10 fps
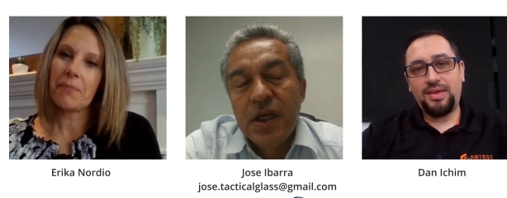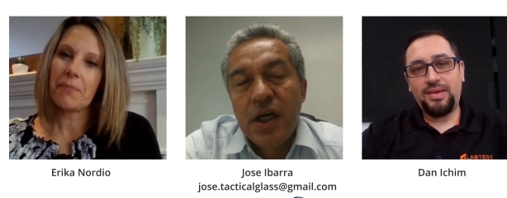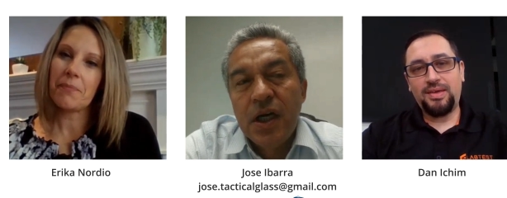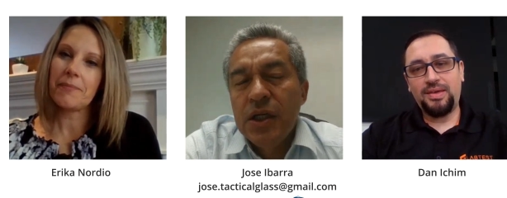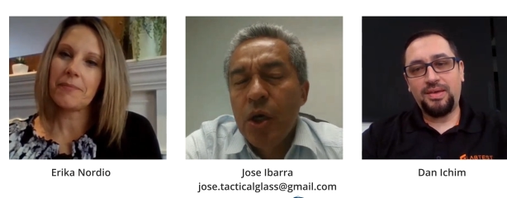
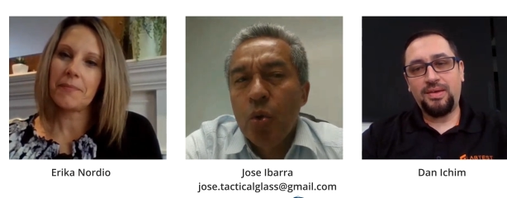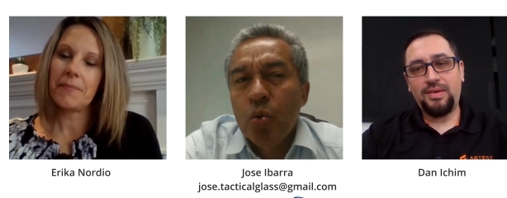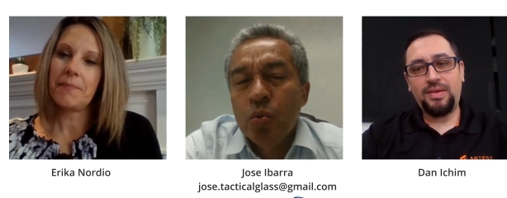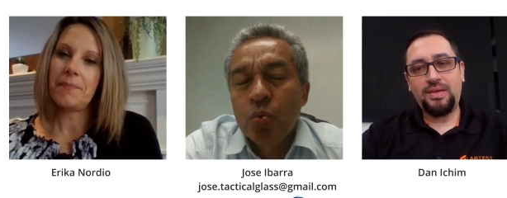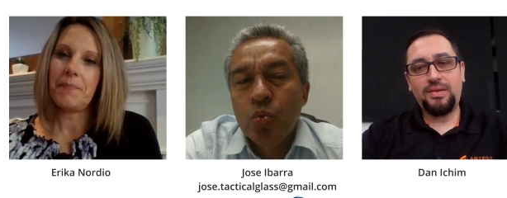Speaker 1: Uh,
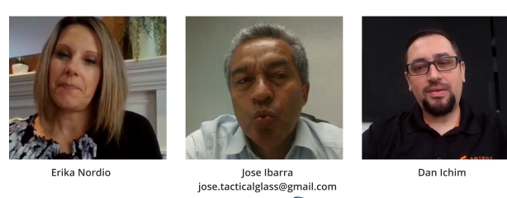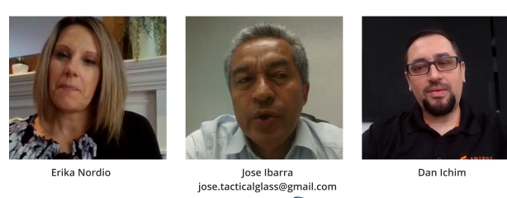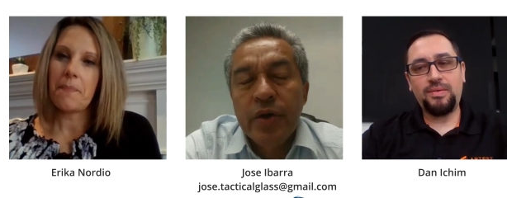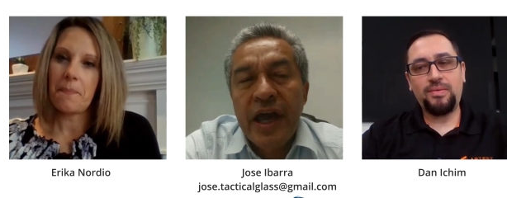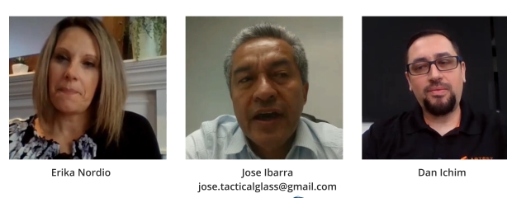no,
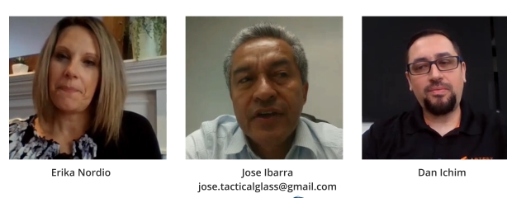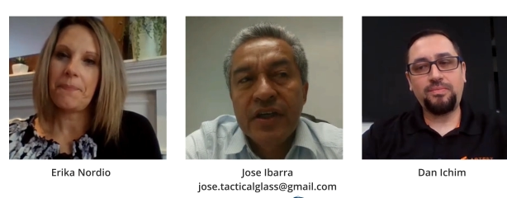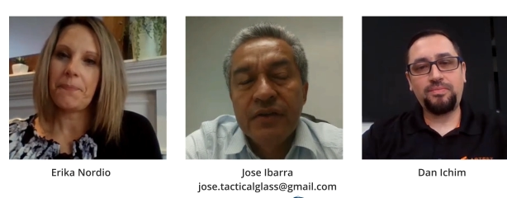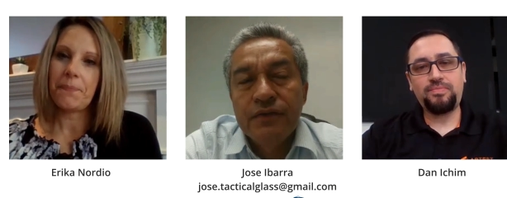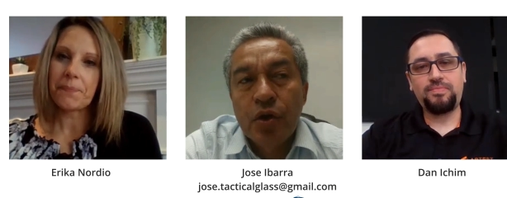we don't
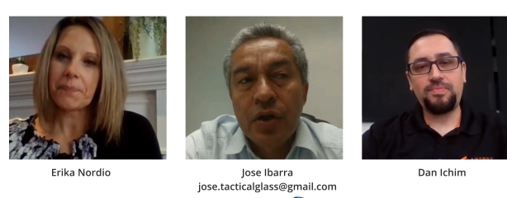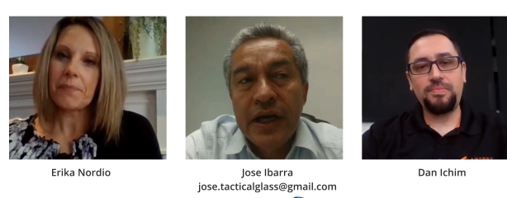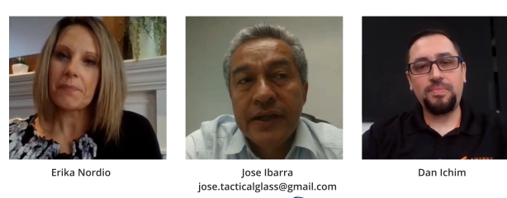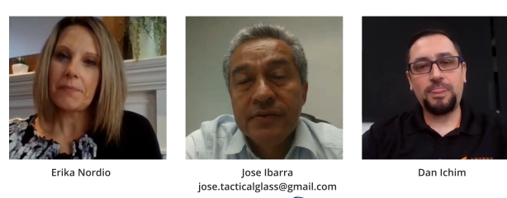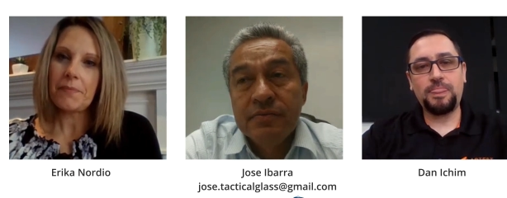have any
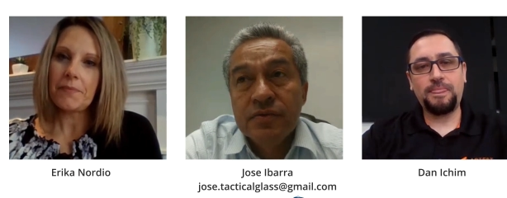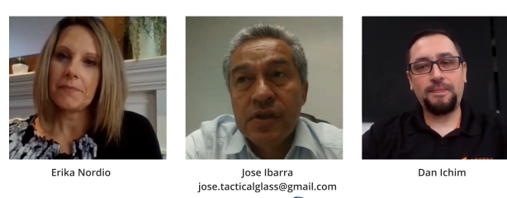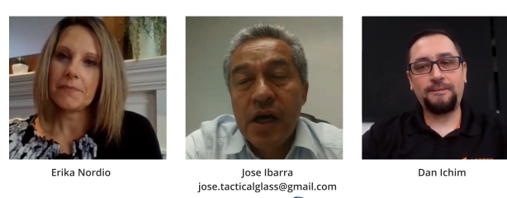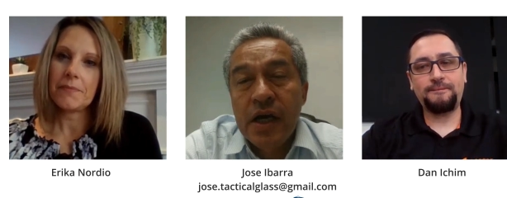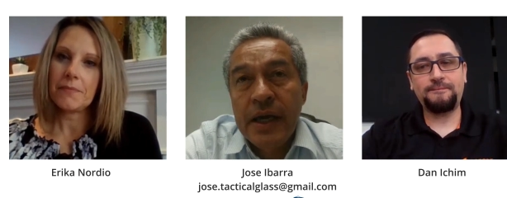
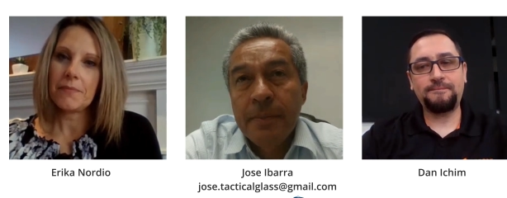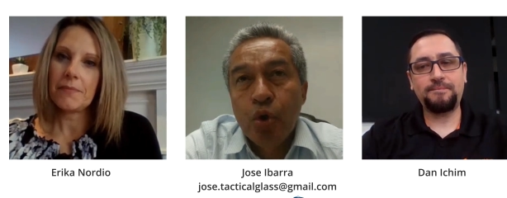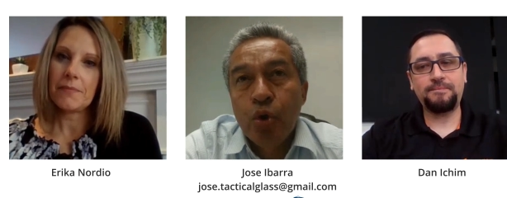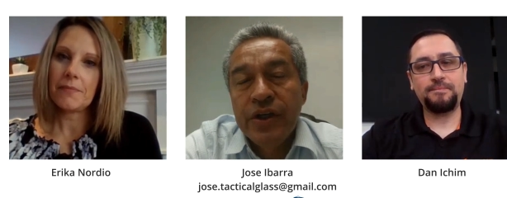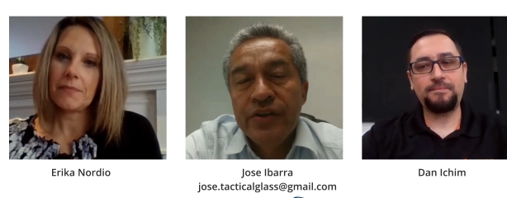frontline uh,
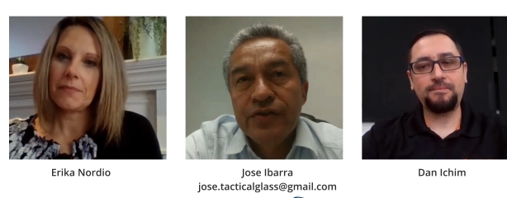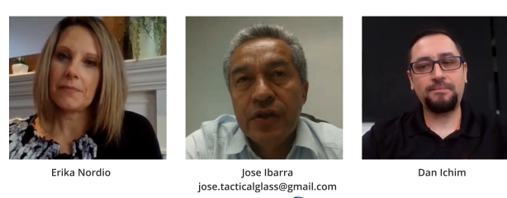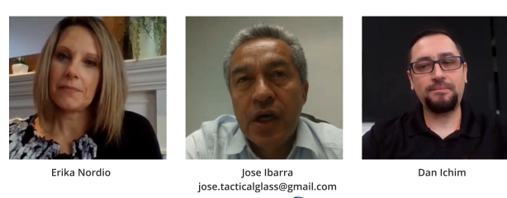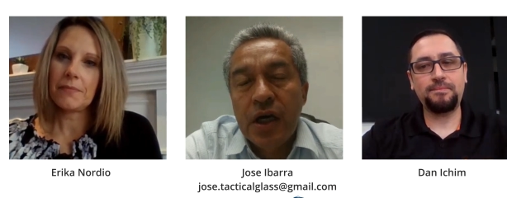employees.